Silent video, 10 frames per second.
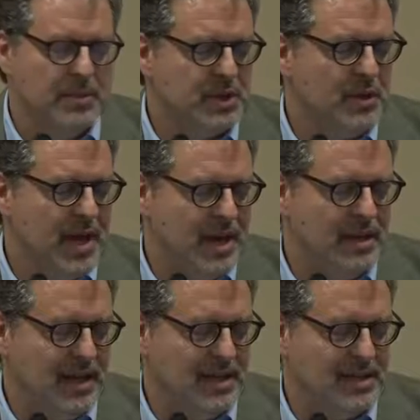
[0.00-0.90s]
So that
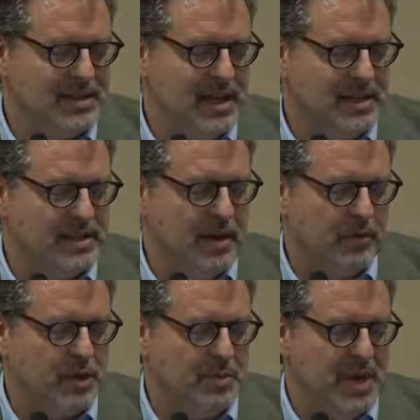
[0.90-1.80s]
in this sense,
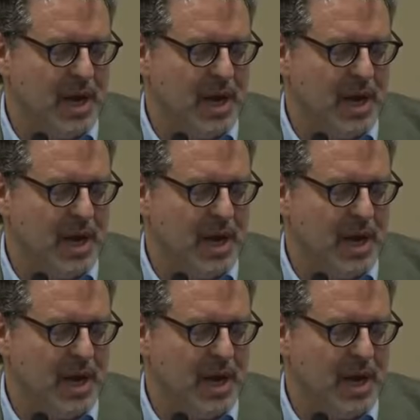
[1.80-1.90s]
suffrage